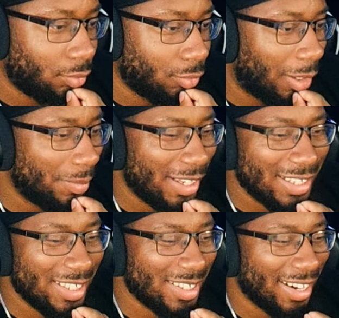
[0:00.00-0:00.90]
I'm dead.
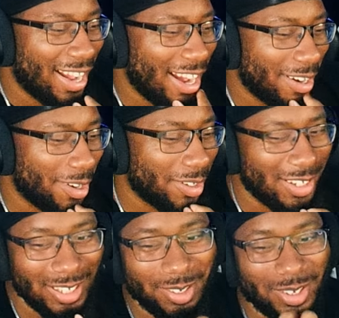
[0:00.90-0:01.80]
She's trying to hide her
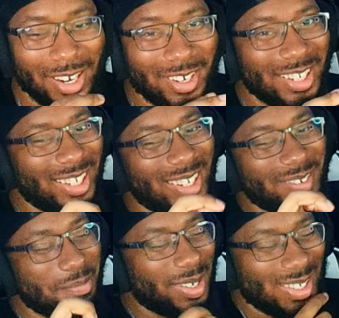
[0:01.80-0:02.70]
delinquent her
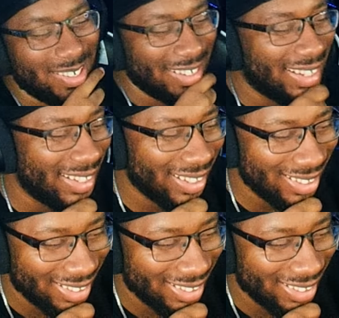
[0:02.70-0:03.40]
delinquent persona.